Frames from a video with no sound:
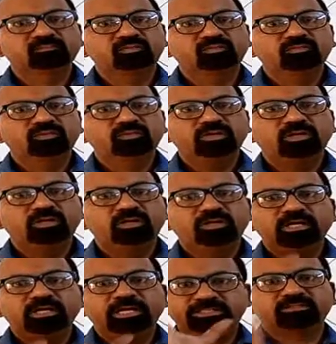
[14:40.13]

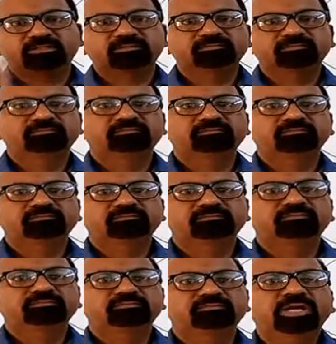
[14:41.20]
Let's
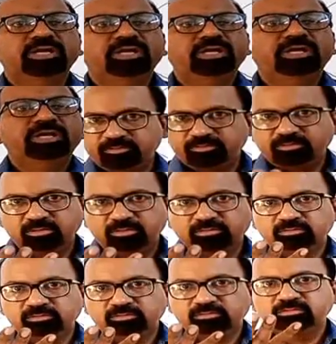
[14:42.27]
have
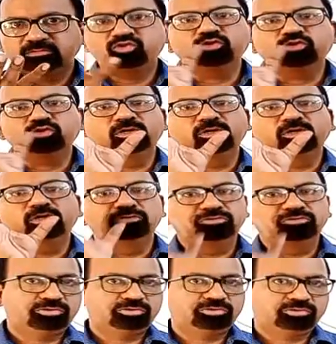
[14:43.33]
two balloons.
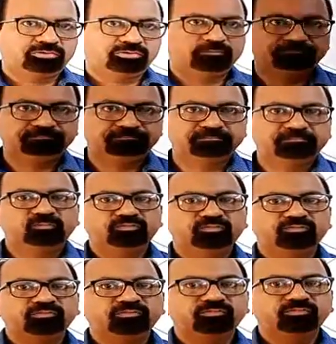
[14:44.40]

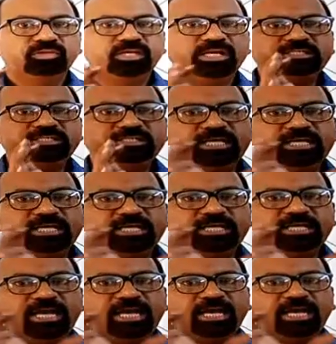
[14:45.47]
Let's have two
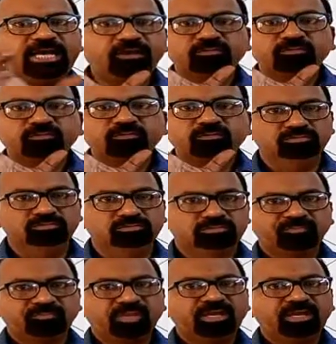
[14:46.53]
balloons.
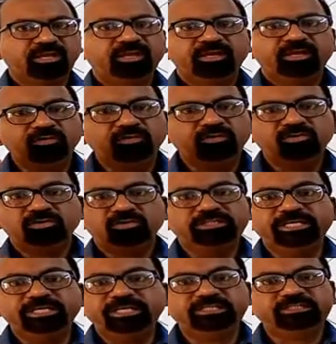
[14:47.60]
Now these
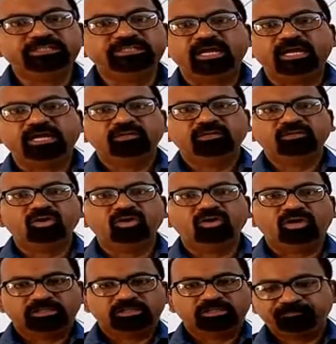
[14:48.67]
are not
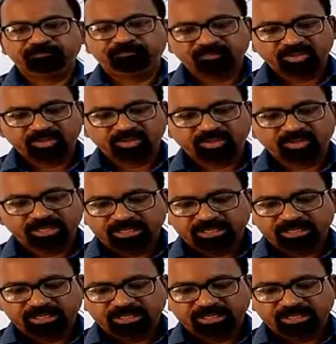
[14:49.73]
uh,